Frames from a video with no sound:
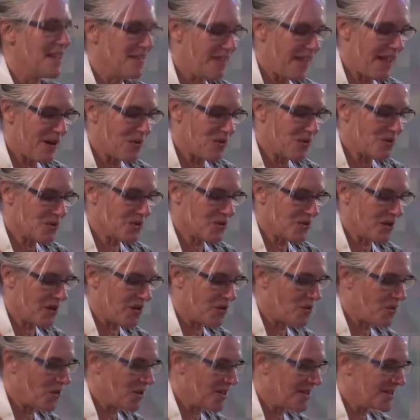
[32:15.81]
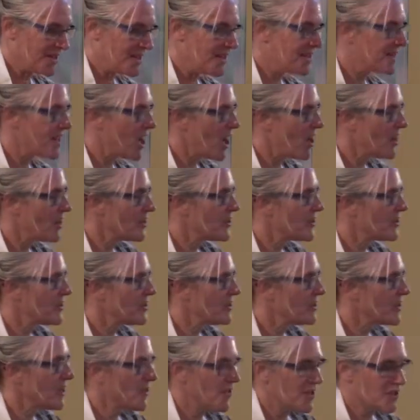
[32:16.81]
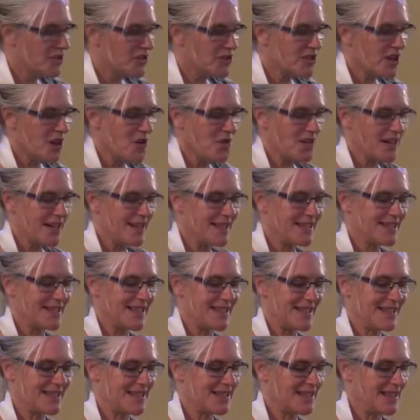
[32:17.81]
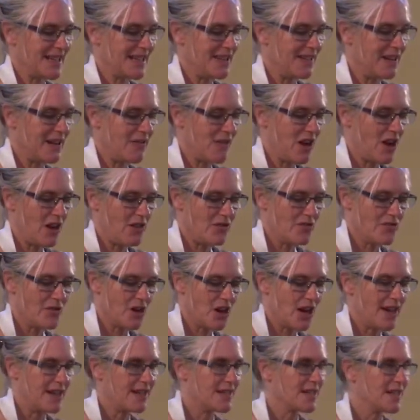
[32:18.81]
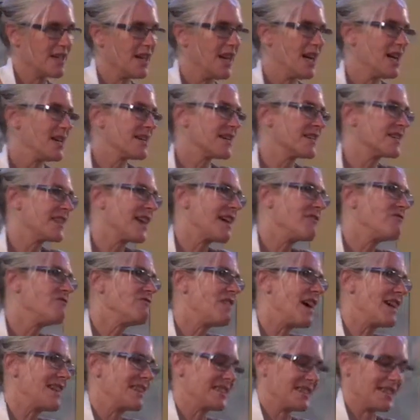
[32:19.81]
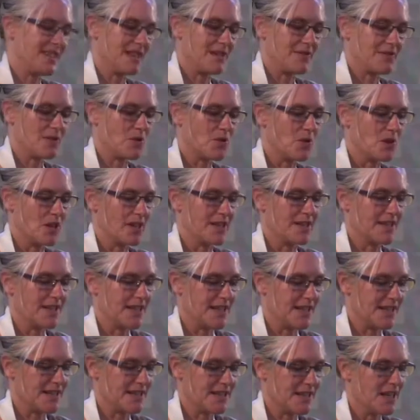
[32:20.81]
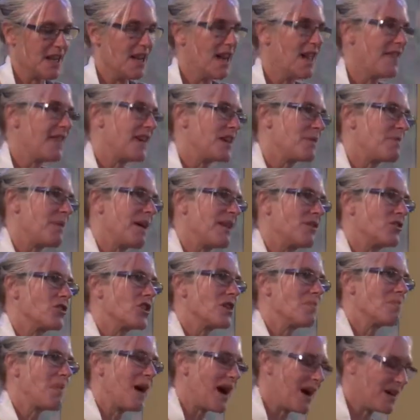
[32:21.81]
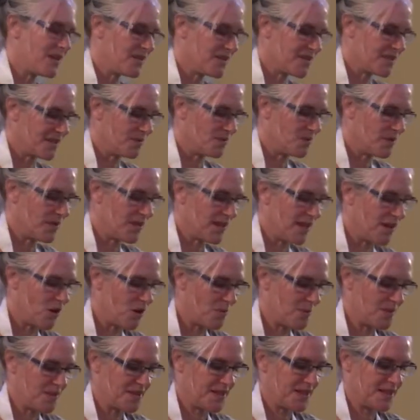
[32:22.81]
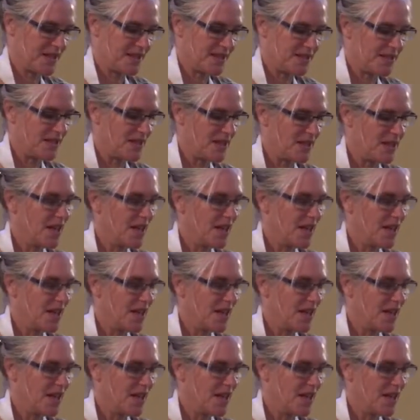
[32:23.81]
They're also qualities that are, that don't exist in their own right because they're relative qualities. They depend on comparison with the opposite.